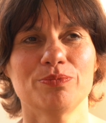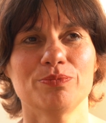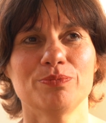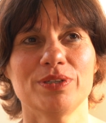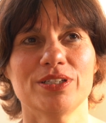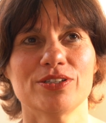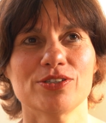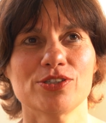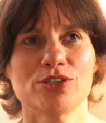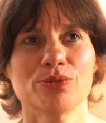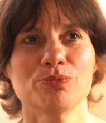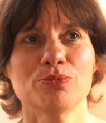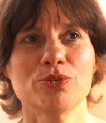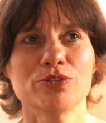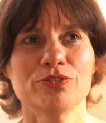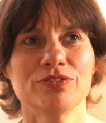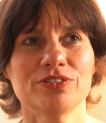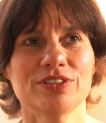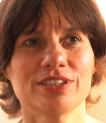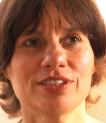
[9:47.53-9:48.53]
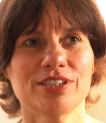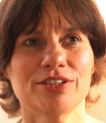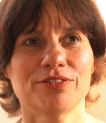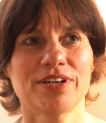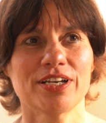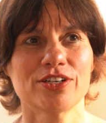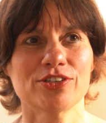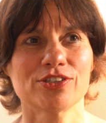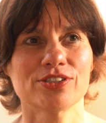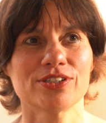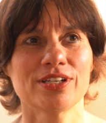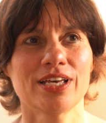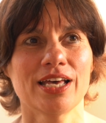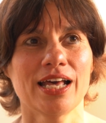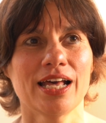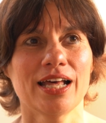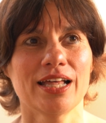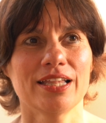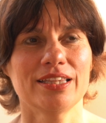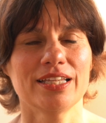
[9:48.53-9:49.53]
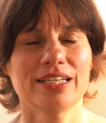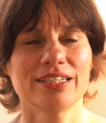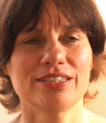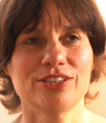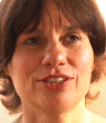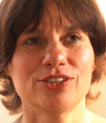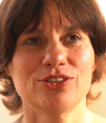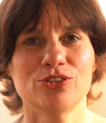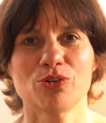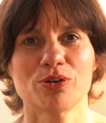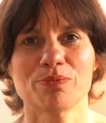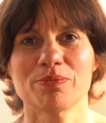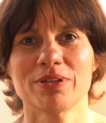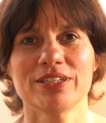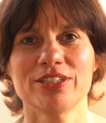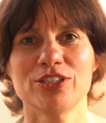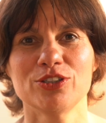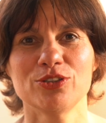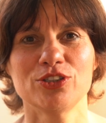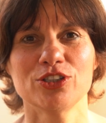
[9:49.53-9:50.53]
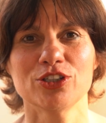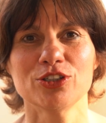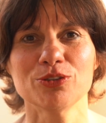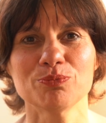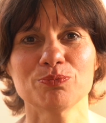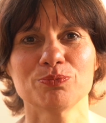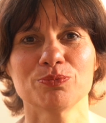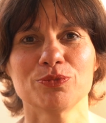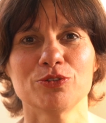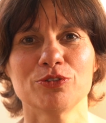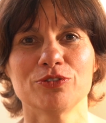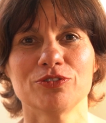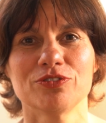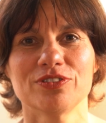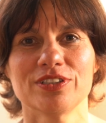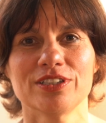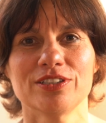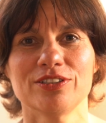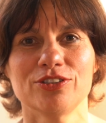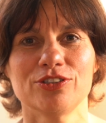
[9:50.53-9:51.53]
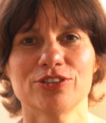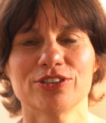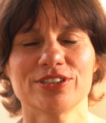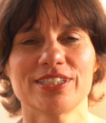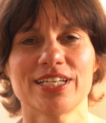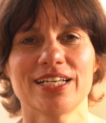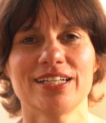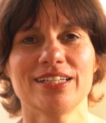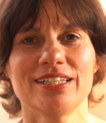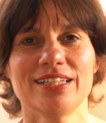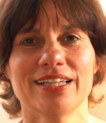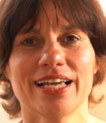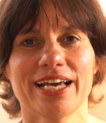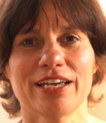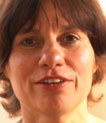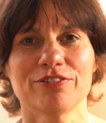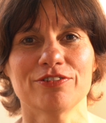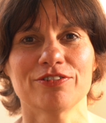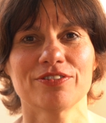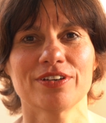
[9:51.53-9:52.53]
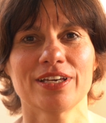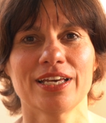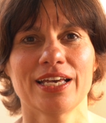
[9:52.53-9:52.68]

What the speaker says: because you move in a direction that normally you don't move in your daily life.